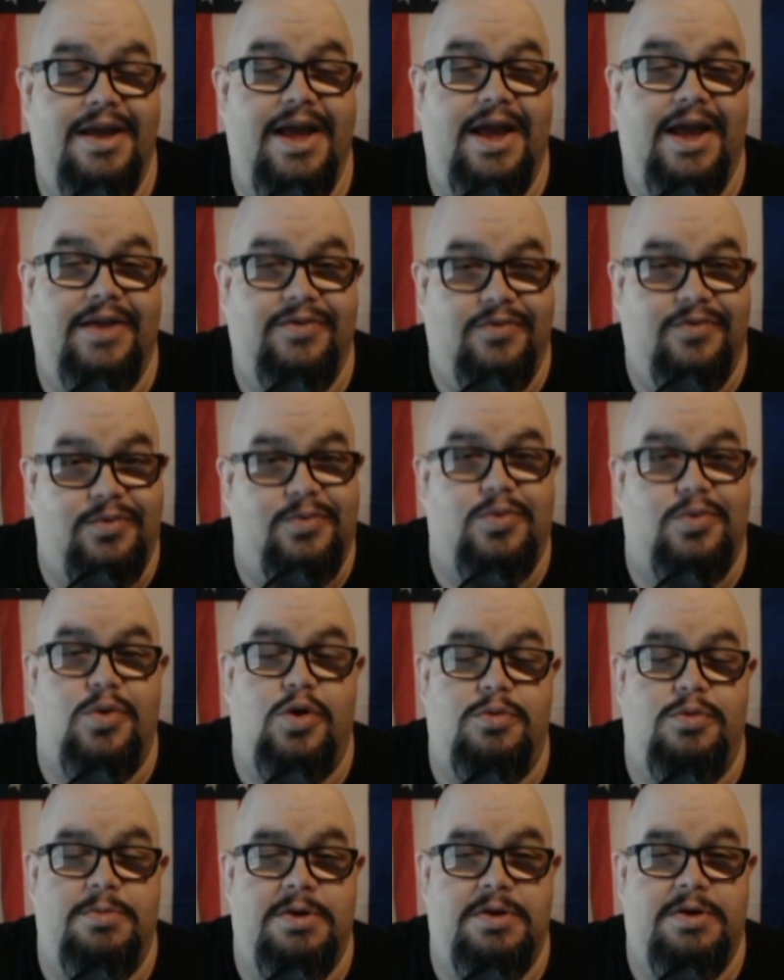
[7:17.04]
Andrew
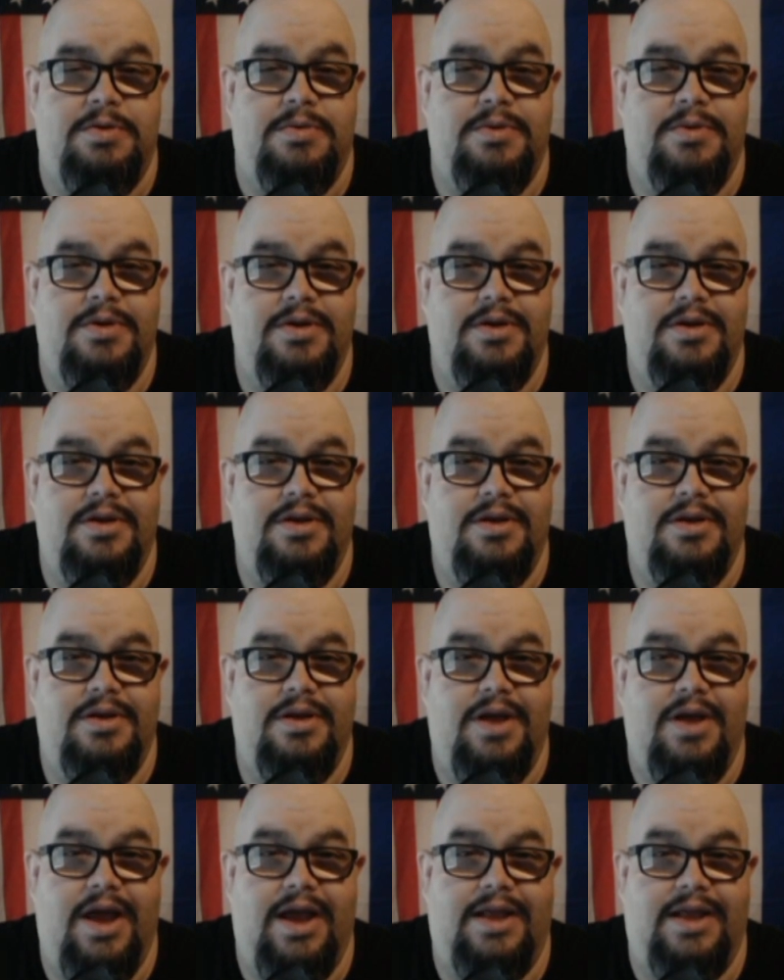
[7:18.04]
Cuomo
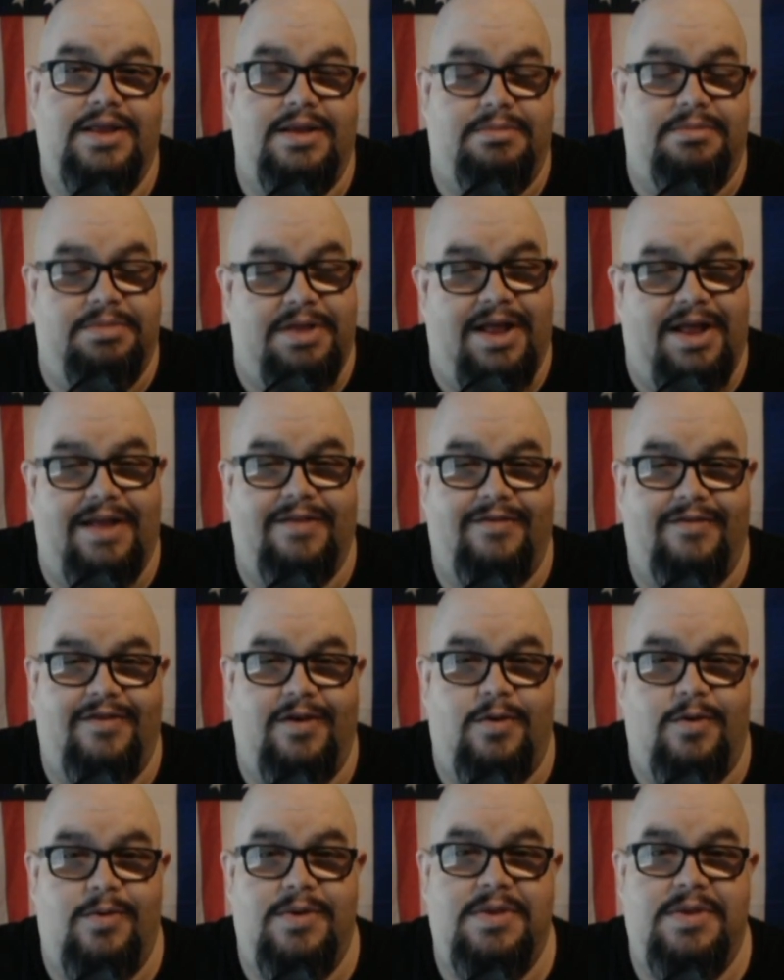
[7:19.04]
and de
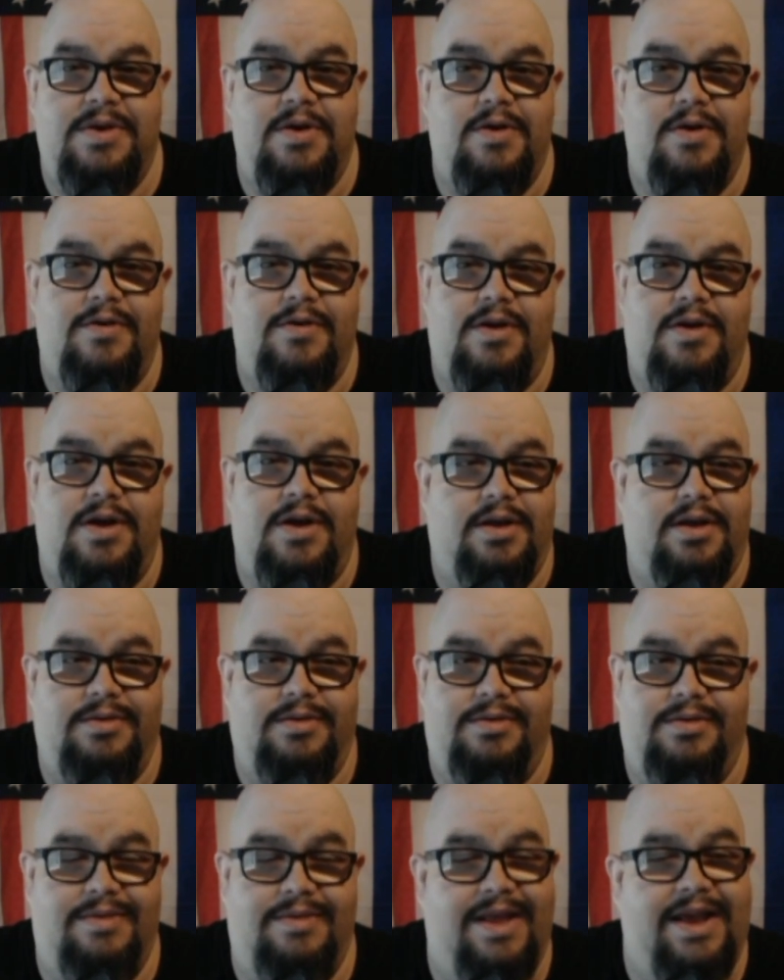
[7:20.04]
Blasio and their
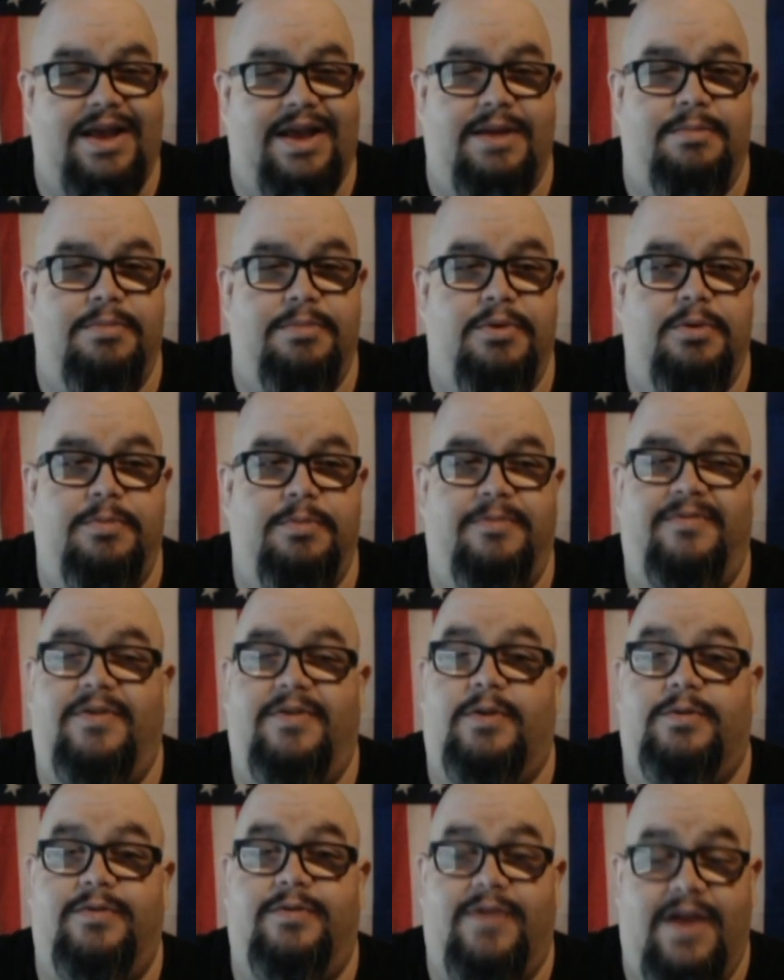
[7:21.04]

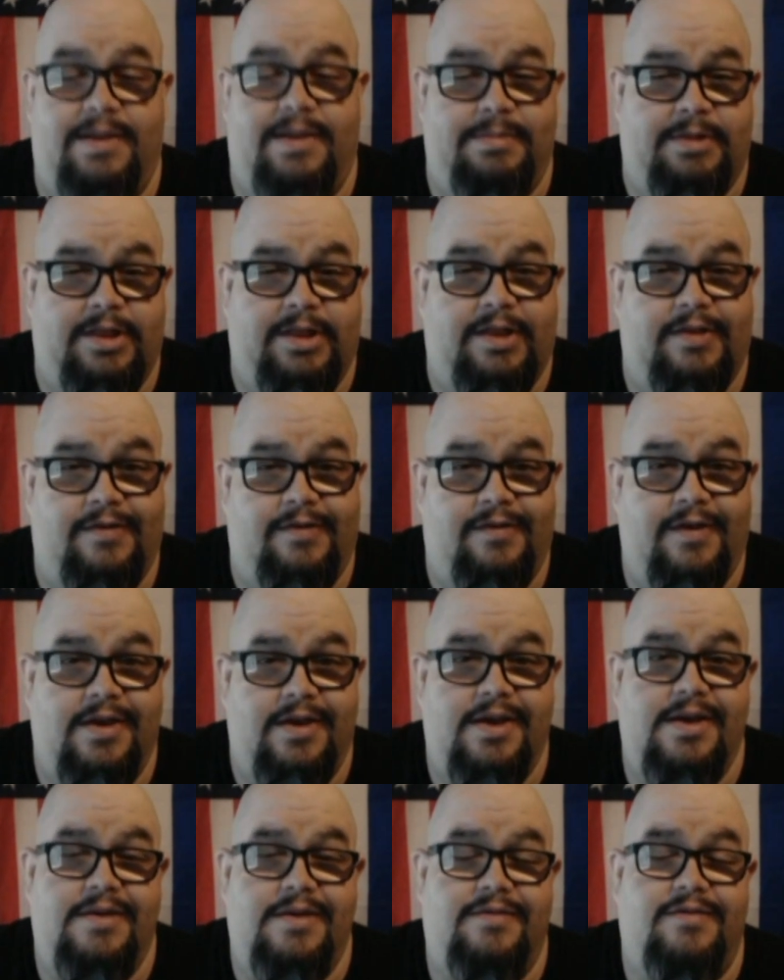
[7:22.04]
nincompoop-filled families
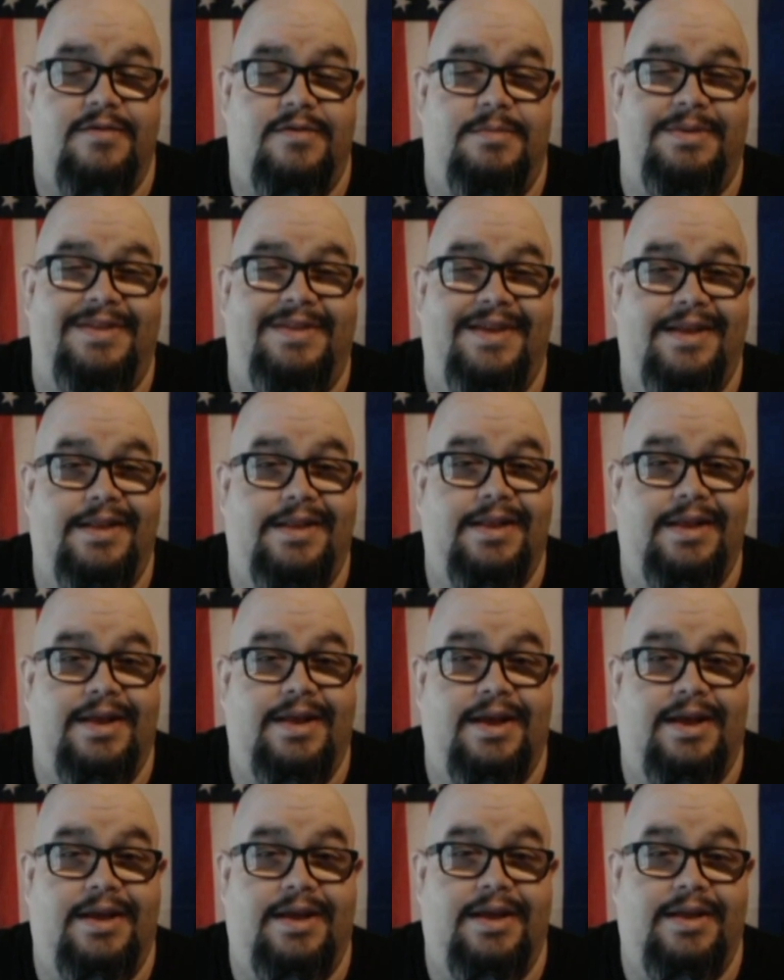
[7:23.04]
from
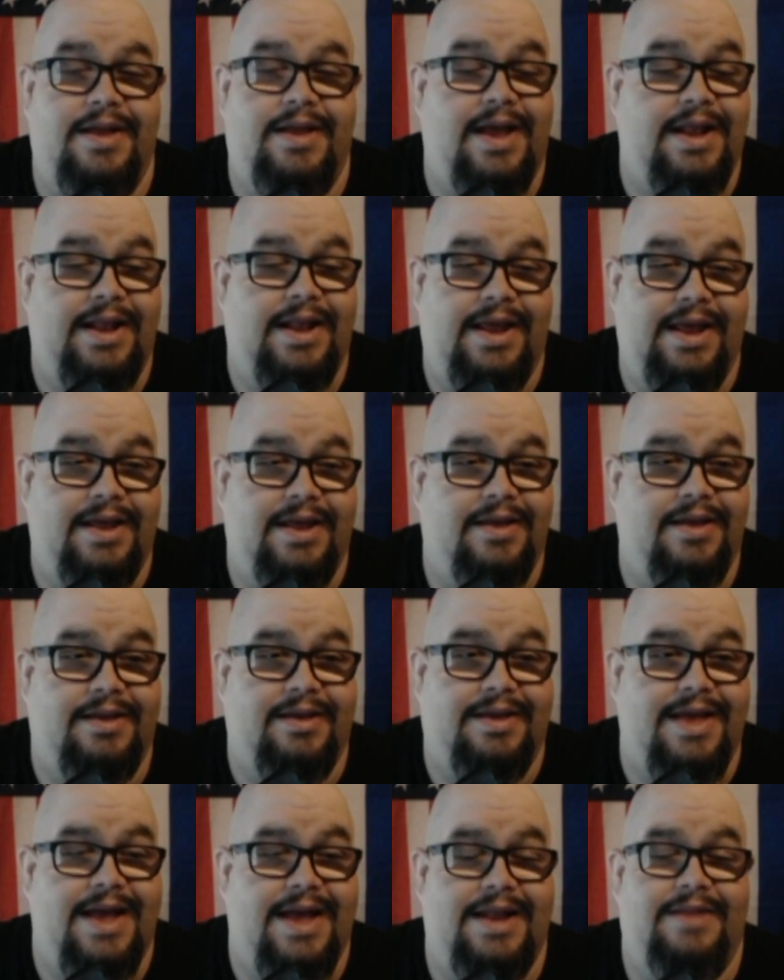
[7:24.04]
attending
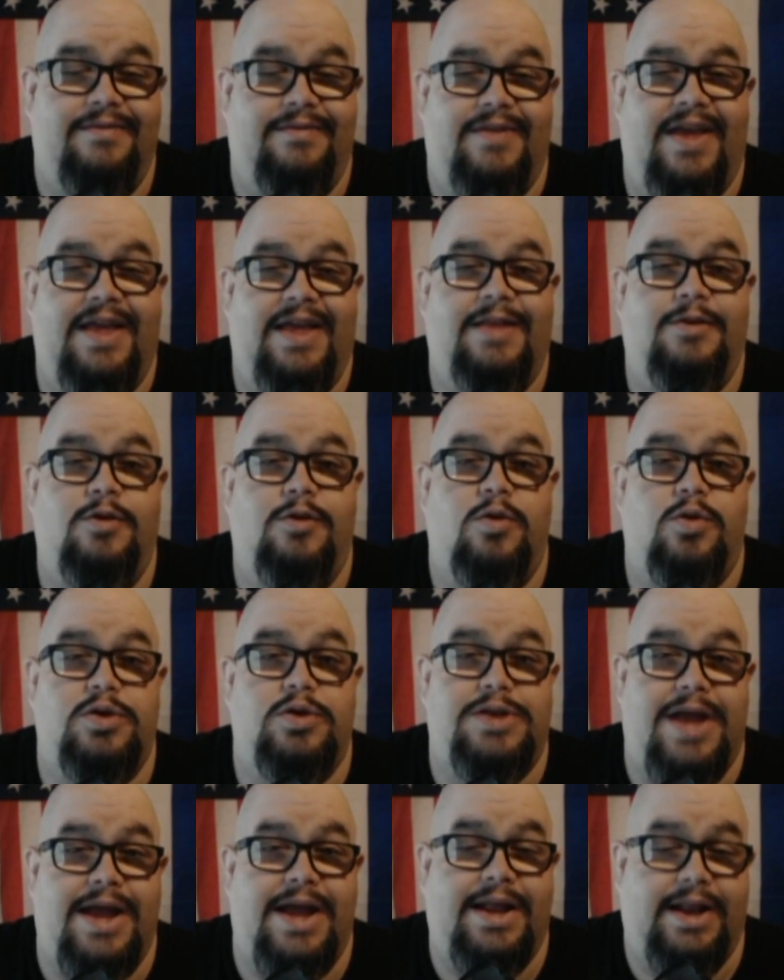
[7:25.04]
any kind of indoor
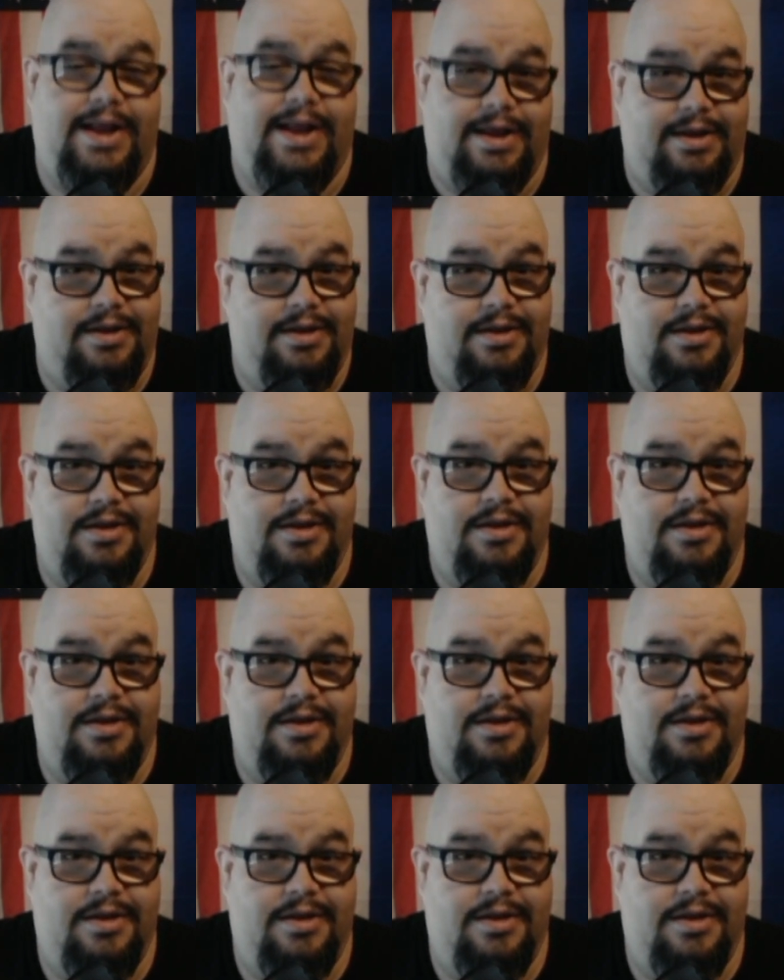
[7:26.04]
dining.